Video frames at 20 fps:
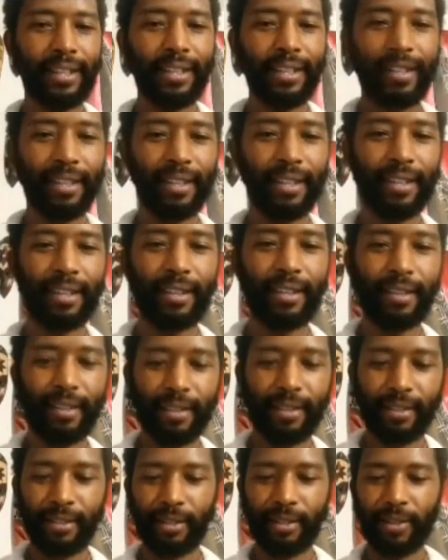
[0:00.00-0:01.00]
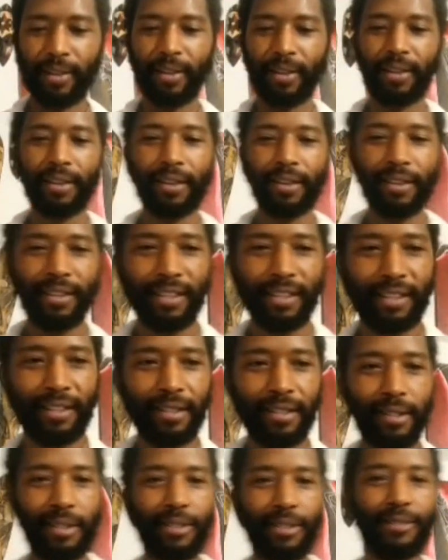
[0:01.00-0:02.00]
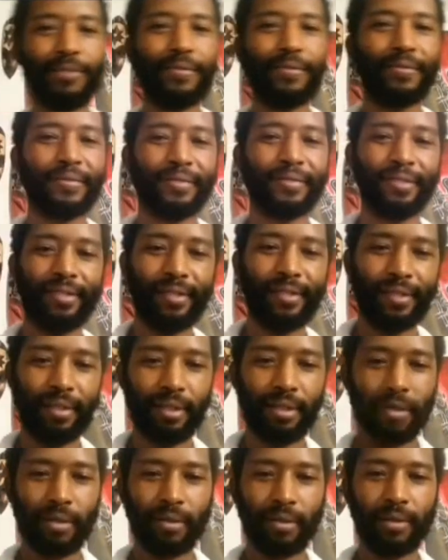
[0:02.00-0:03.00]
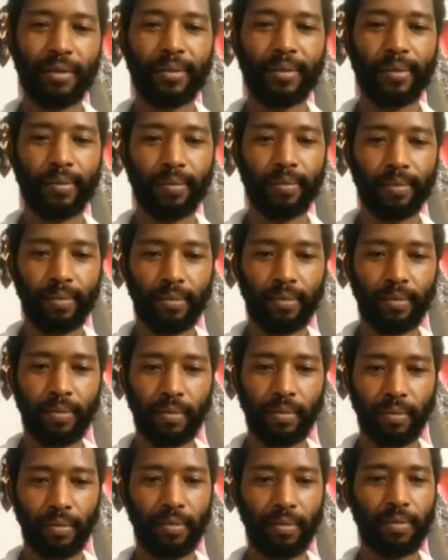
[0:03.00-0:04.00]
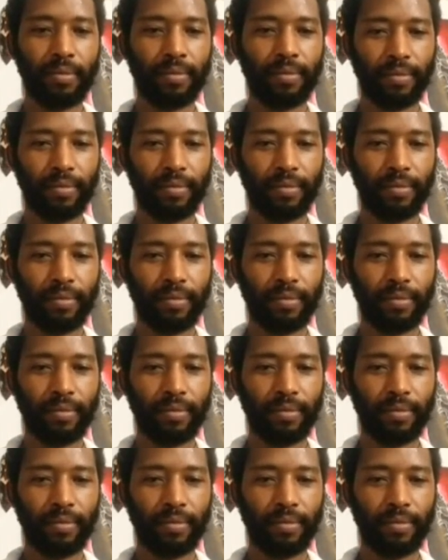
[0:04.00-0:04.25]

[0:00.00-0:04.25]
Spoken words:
Man, you said it all, man. This is the second to the last week, family.